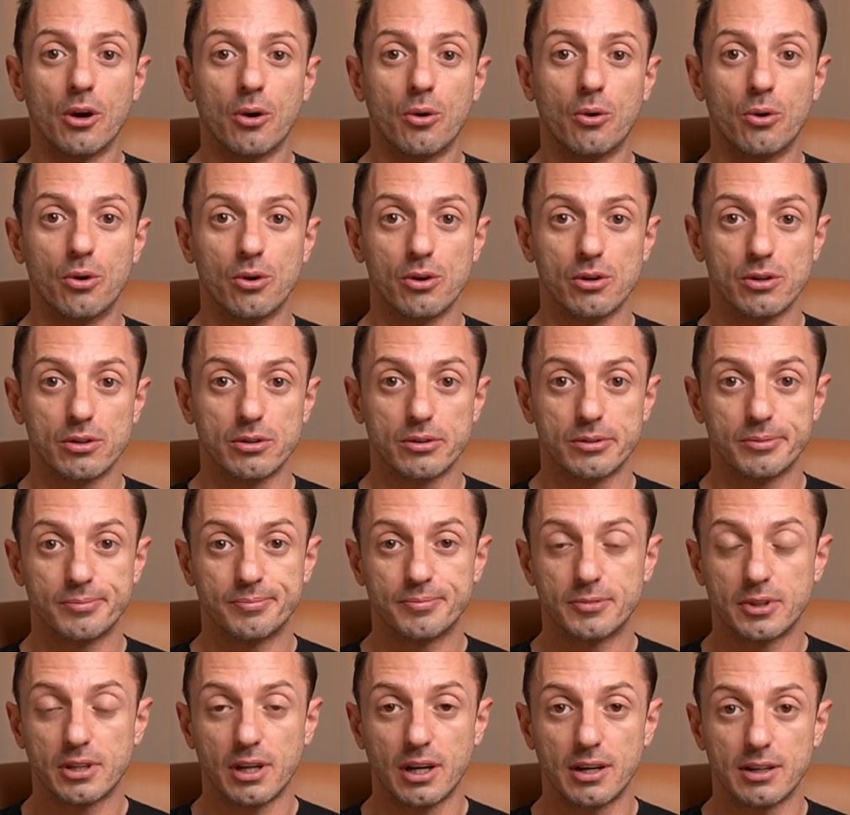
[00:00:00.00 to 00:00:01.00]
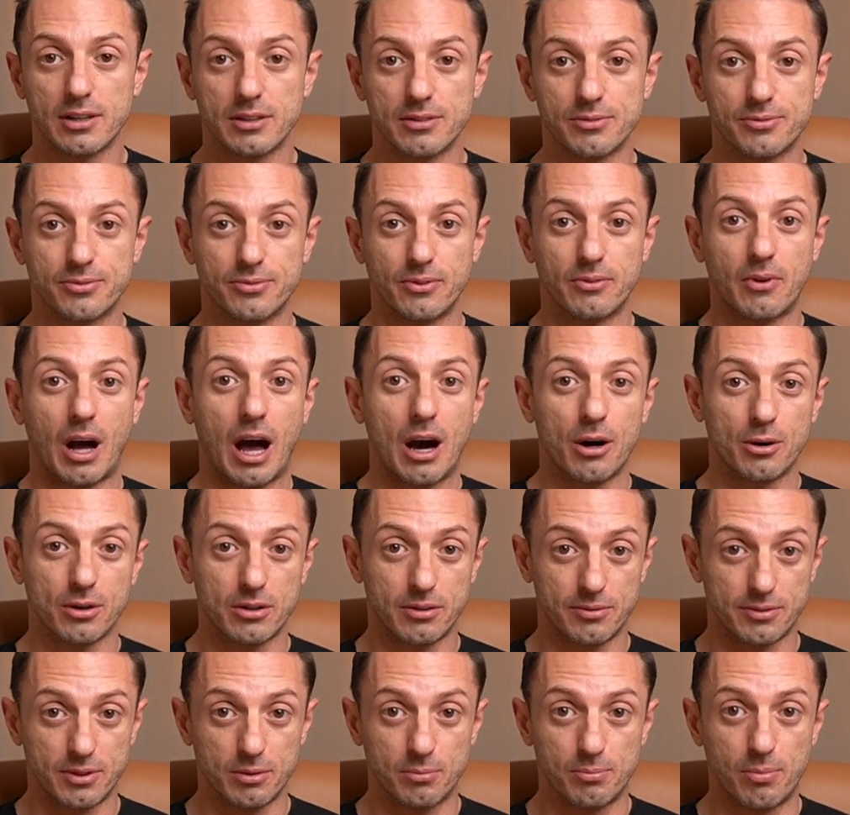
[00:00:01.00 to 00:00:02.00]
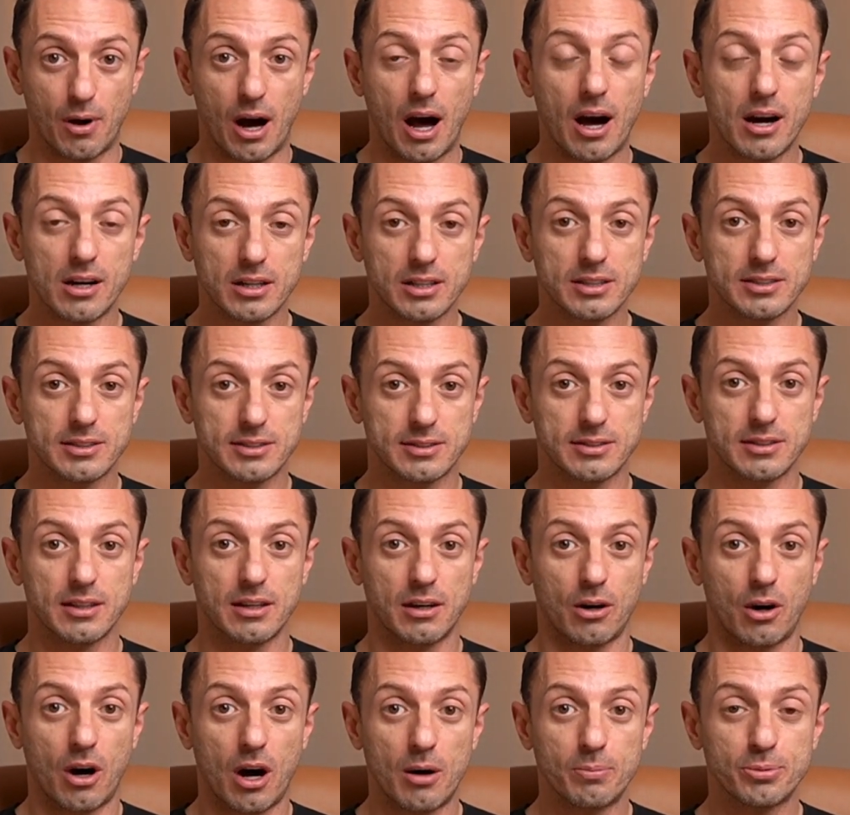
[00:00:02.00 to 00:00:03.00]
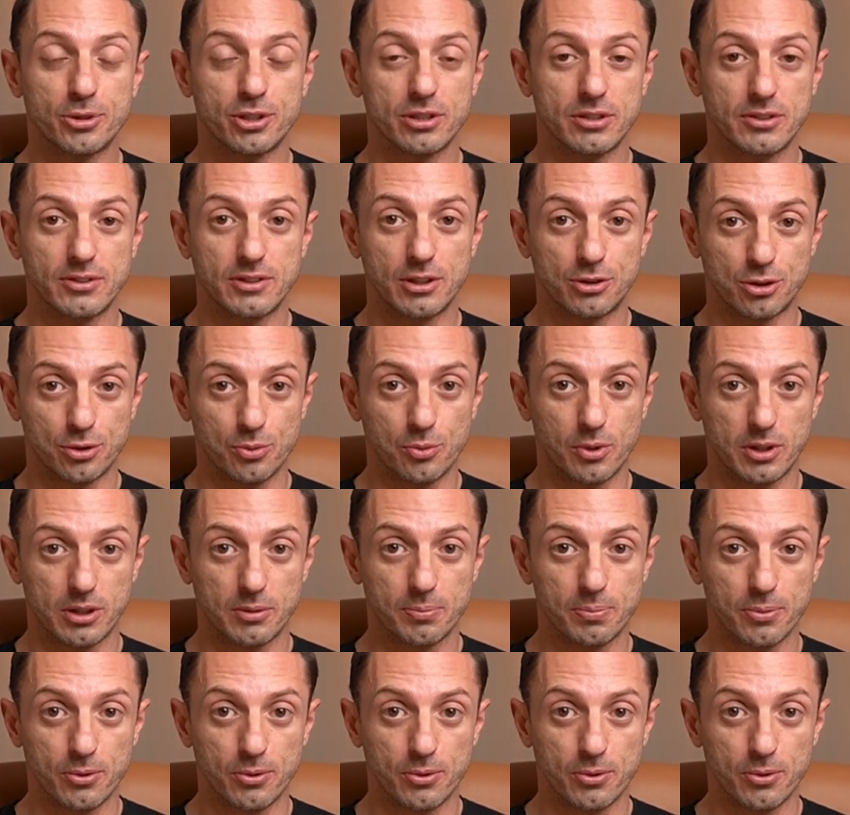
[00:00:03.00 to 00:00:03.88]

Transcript: or kind of out-of-the-box options that you want to